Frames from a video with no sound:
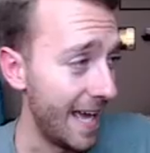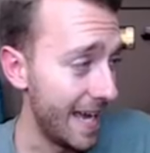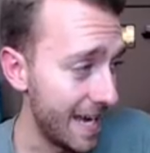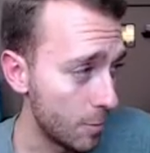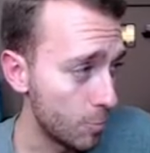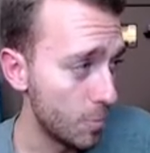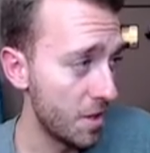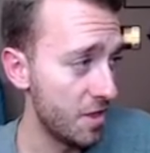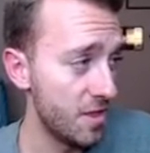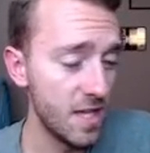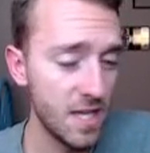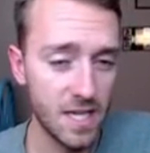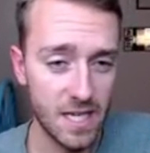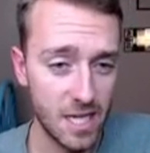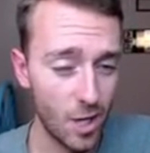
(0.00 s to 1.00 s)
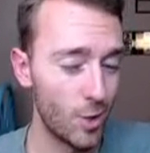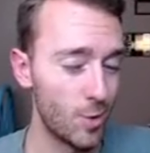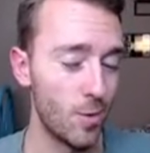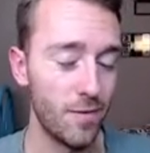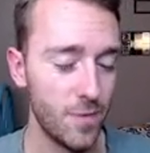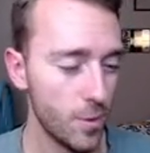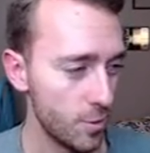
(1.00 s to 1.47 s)
and with the year-in
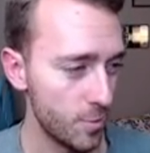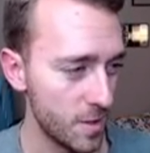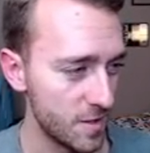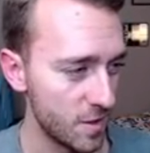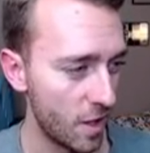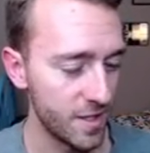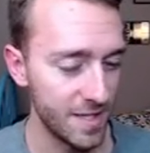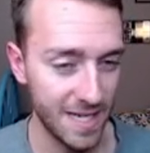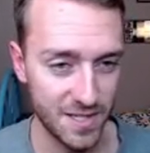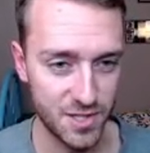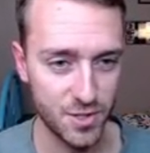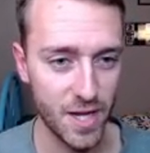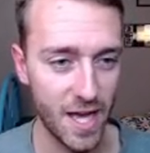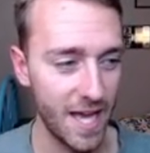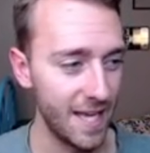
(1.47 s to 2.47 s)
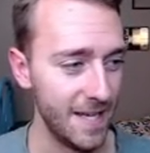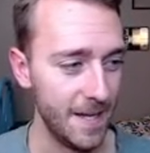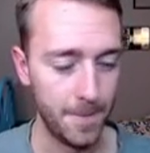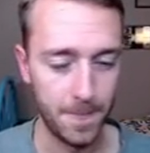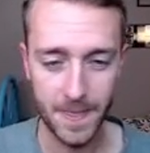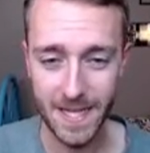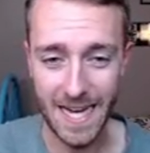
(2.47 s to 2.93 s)
review that we saw yesterday,
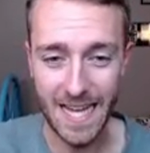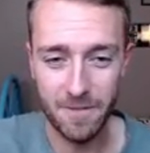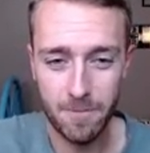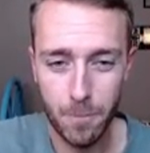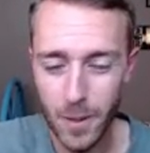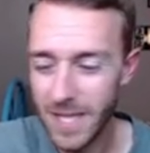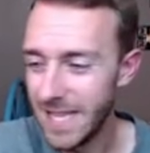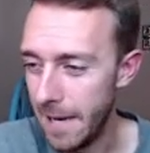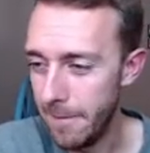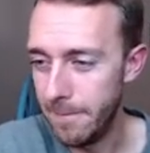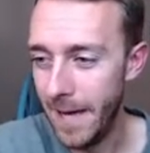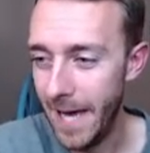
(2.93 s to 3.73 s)
kind of bring that